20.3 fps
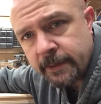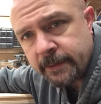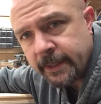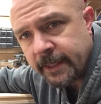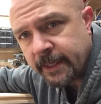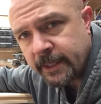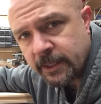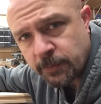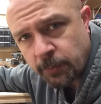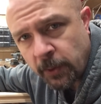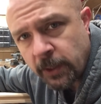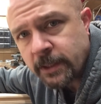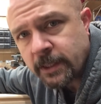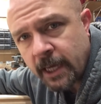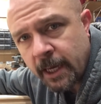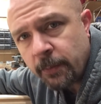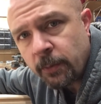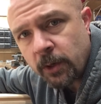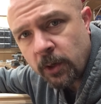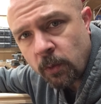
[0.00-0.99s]
in the
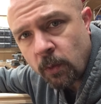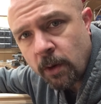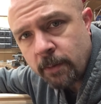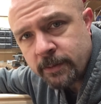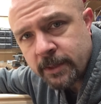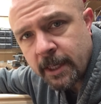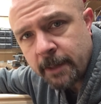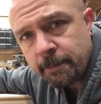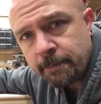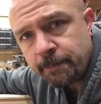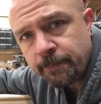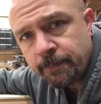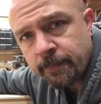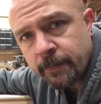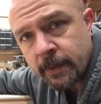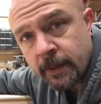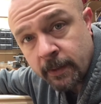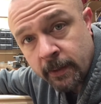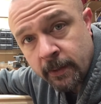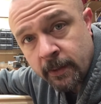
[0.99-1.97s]
springtime when it warms up.
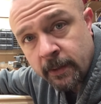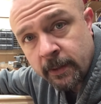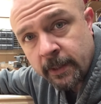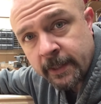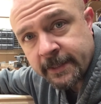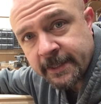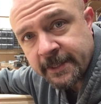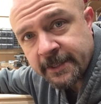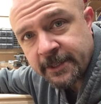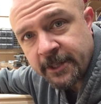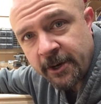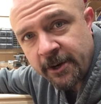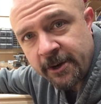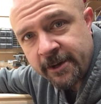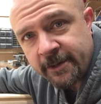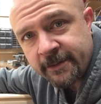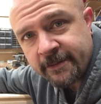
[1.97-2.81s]
Let's get started.